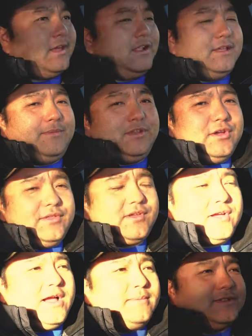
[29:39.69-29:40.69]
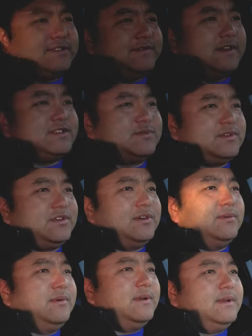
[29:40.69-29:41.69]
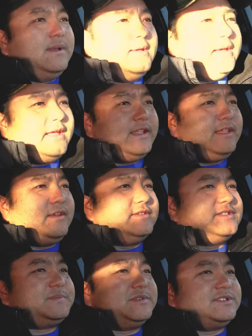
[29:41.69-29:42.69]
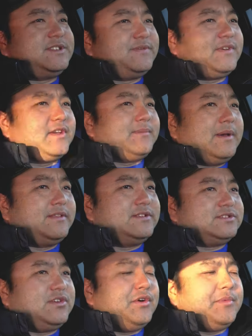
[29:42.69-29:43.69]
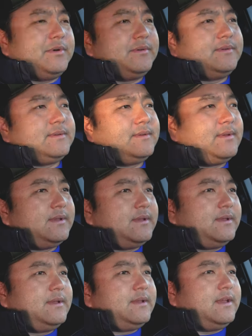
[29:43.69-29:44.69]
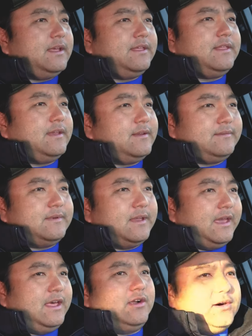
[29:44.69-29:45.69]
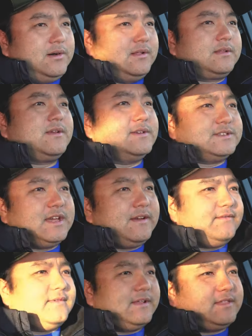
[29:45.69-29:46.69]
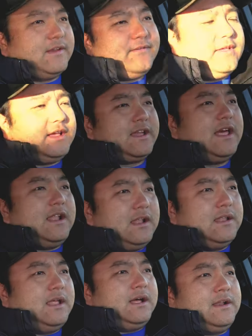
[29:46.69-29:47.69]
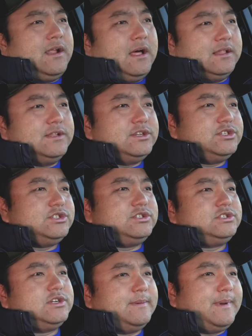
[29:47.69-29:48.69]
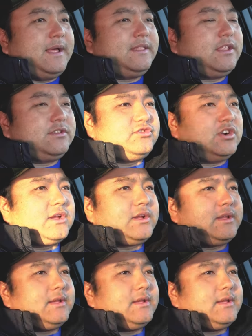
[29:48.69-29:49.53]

Let me know in the comments if you guys want to know anything specific about the Tacoma, anything at all, because I feel like I got a lot of knowledge about the truck,